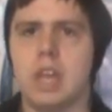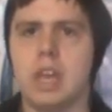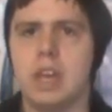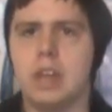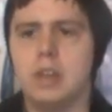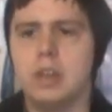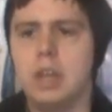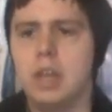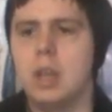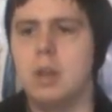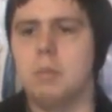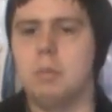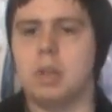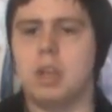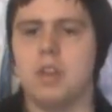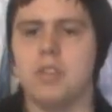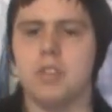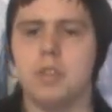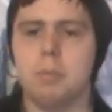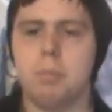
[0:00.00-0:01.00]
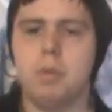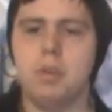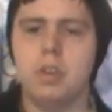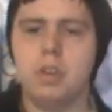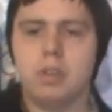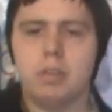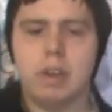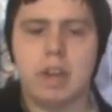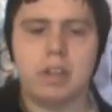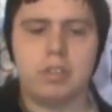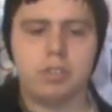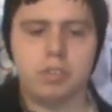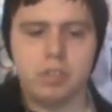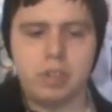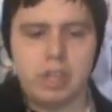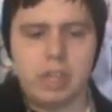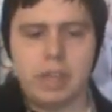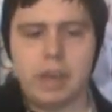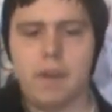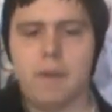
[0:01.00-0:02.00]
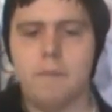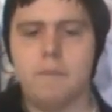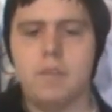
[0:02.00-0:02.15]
and because in the book you actually